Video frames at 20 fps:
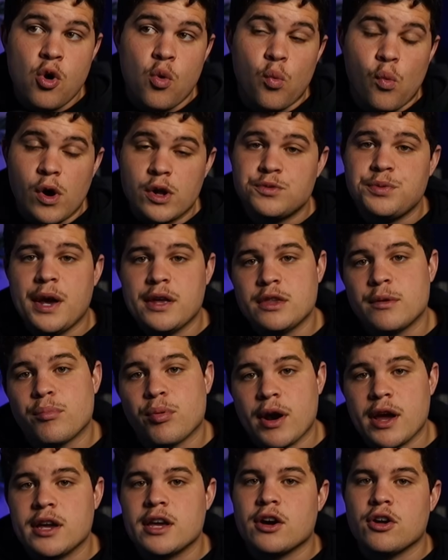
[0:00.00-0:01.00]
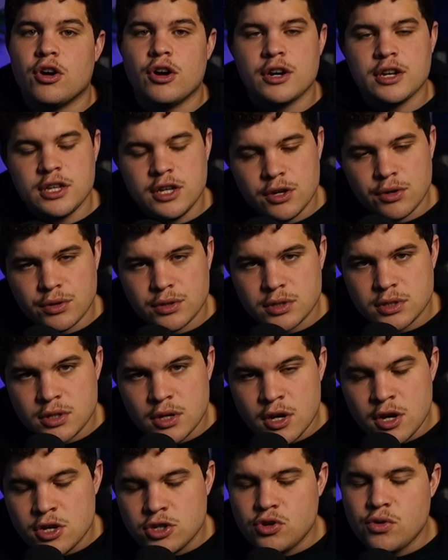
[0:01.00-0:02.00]
once we had the breakout on yields.
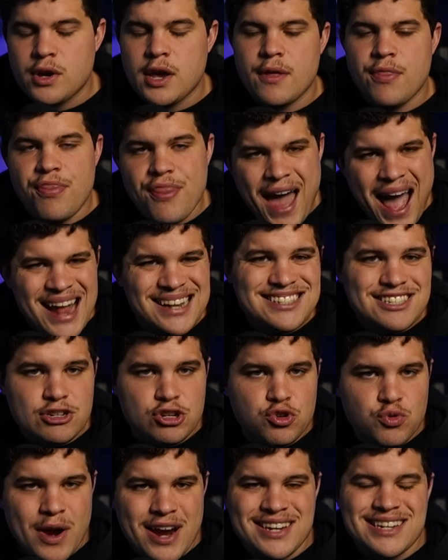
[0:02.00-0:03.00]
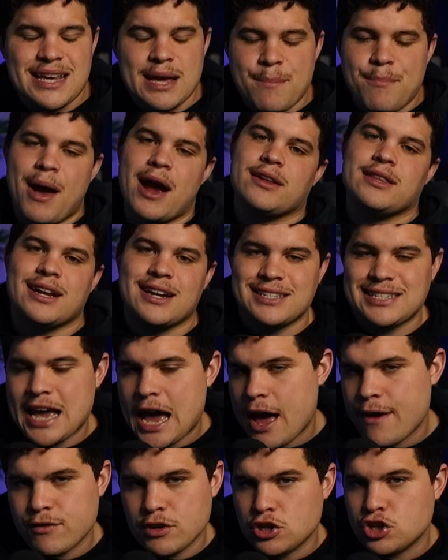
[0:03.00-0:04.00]
So again, that's the direct impact that it's
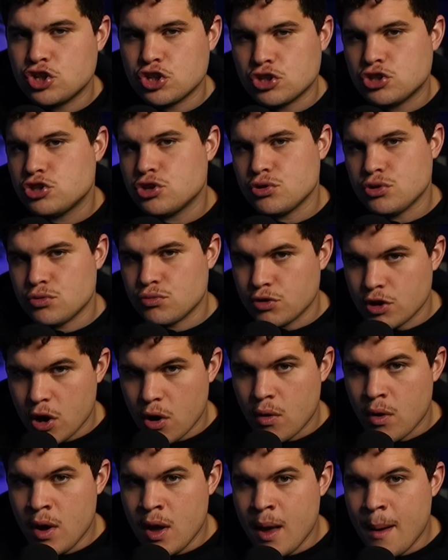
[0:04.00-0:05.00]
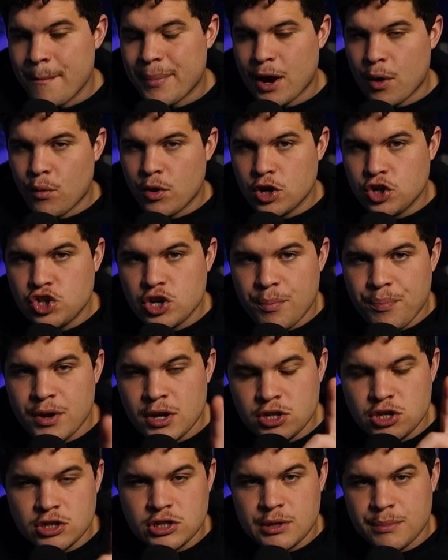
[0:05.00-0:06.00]
having, just so you know. But I want to jump
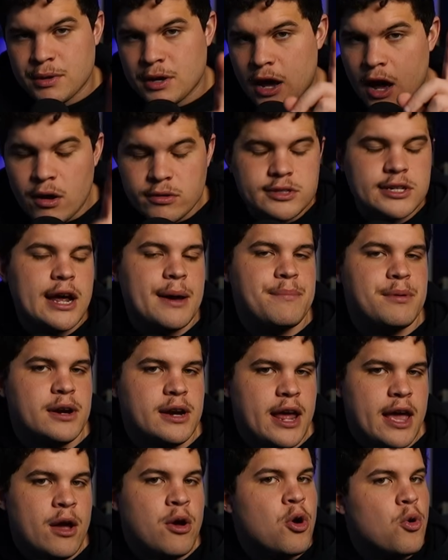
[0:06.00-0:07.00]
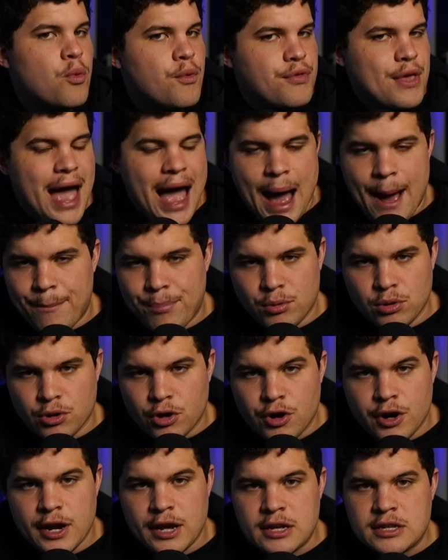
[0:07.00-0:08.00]
into something else that happened today with Apple
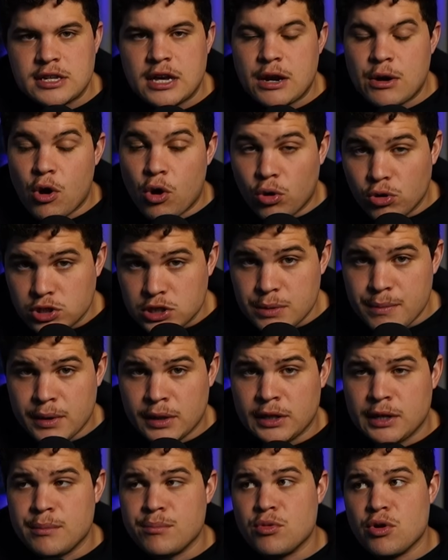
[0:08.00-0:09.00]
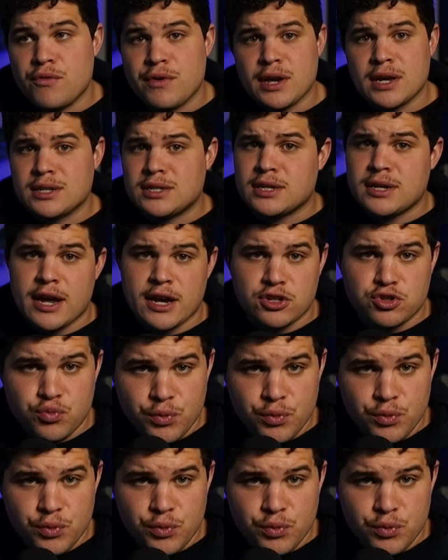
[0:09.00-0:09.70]
earnings and ultimately moving into next